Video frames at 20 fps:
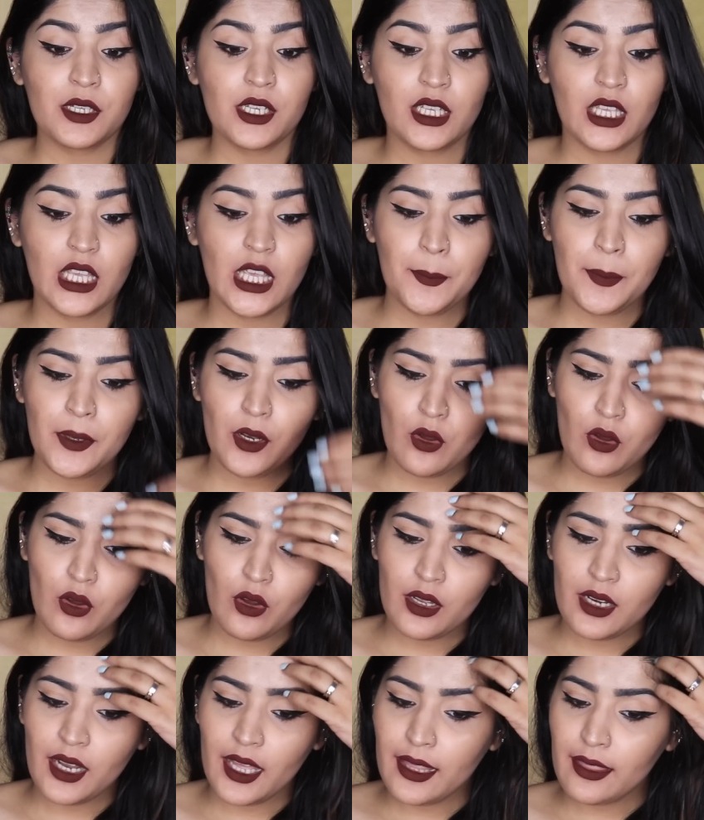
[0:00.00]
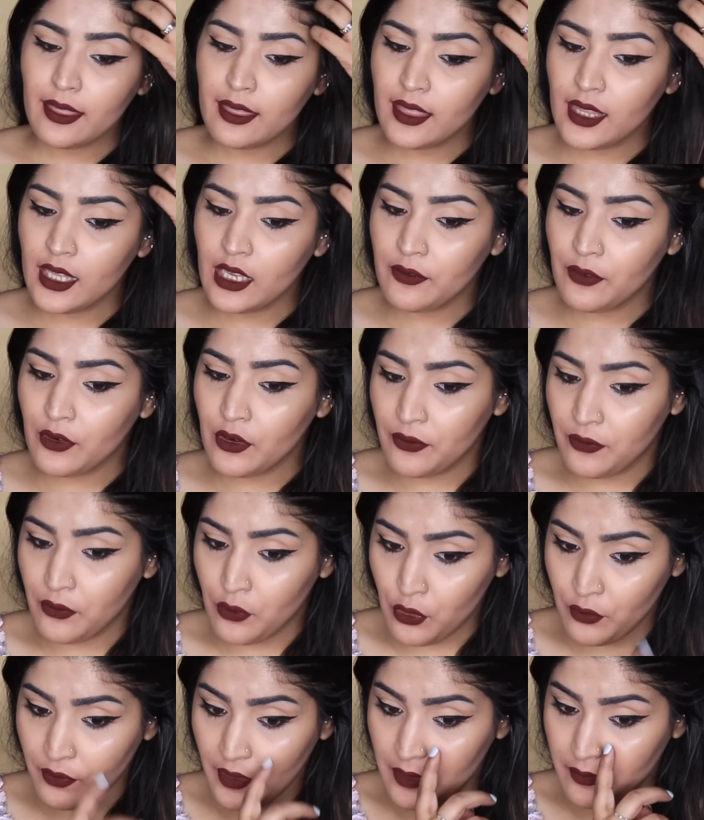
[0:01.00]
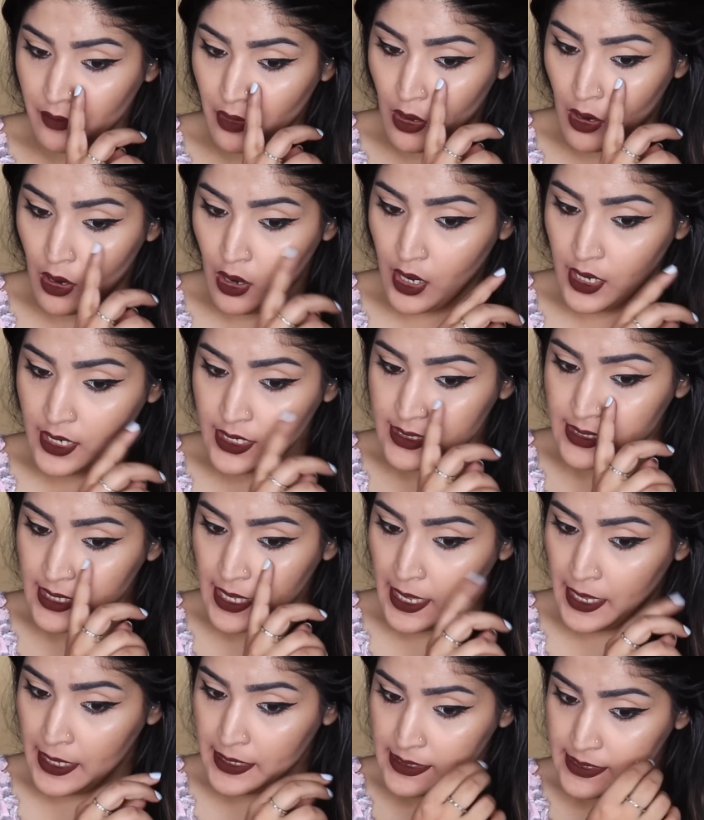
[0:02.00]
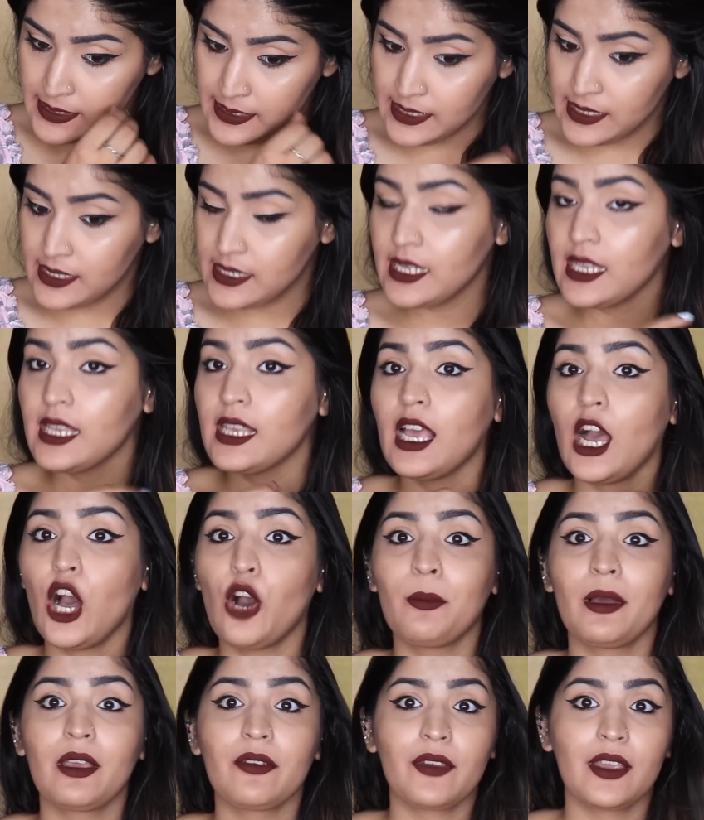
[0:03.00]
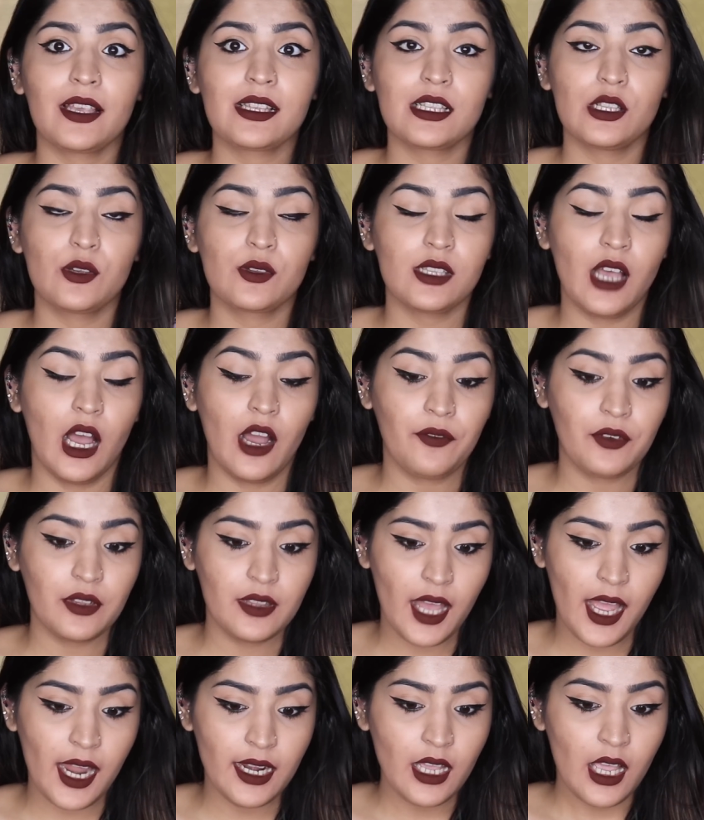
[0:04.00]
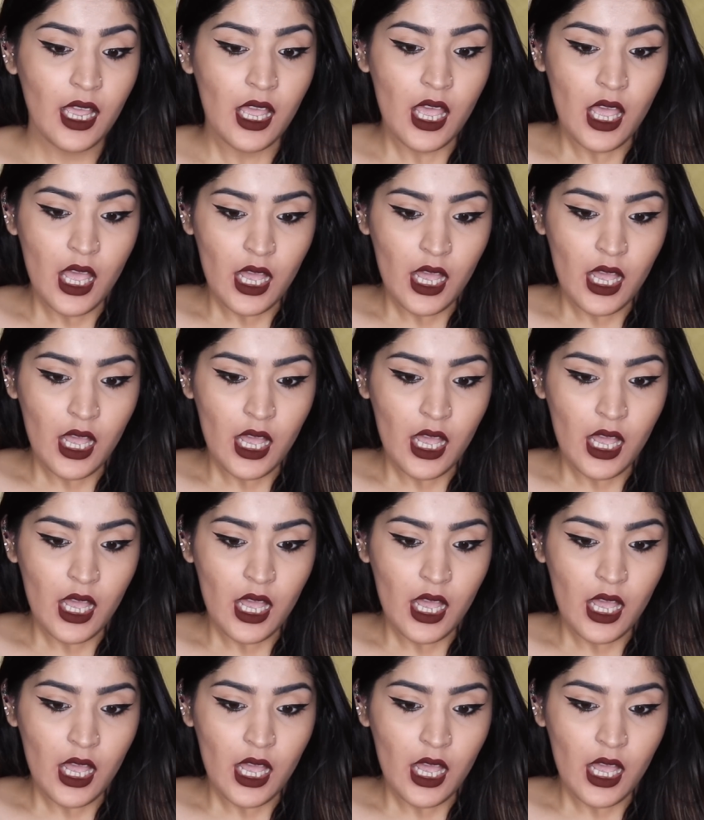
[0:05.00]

gonna keep it on I think for 4 to 5 hours and see how my face looks after that.